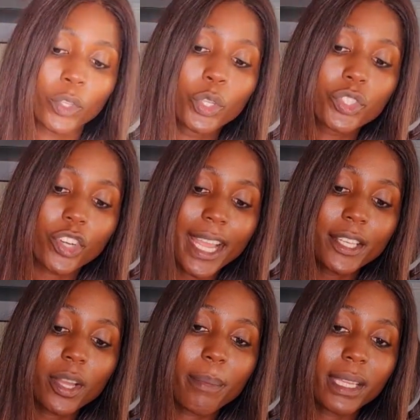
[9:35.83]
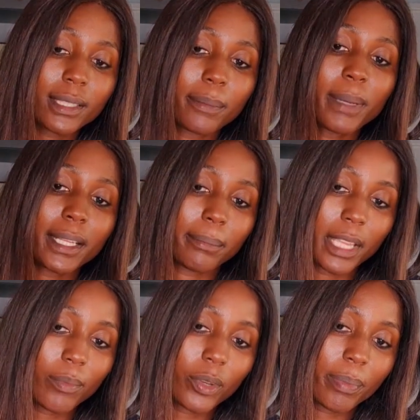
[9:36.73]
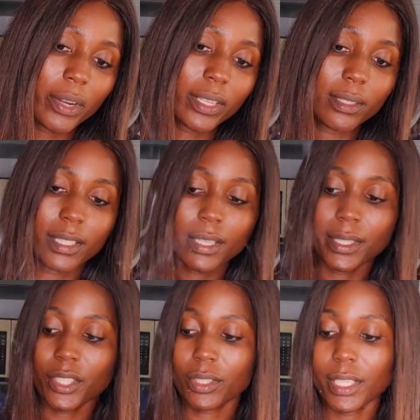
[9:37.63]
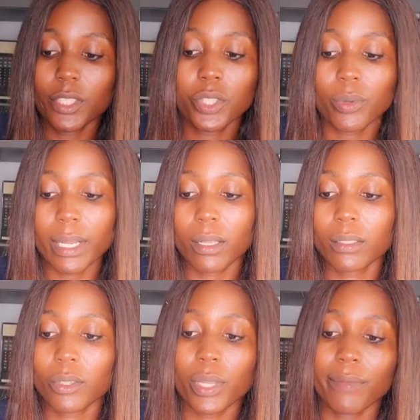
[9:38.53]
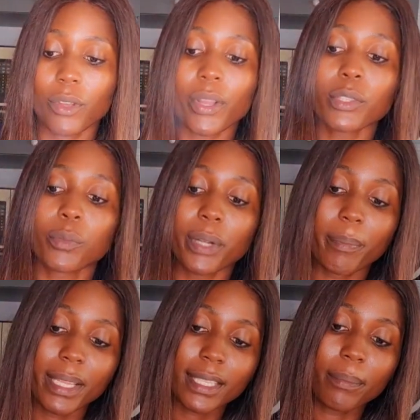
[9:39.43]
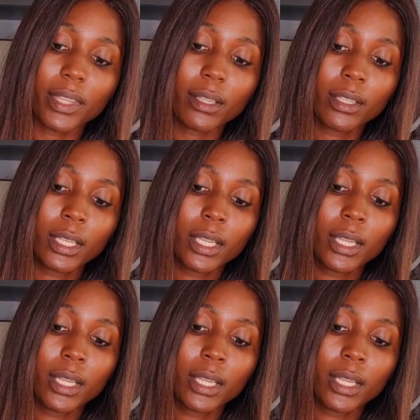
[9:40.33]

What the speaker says: you tried your best, but maybe your parents didn't just teach you well. So if you're going to prepare something,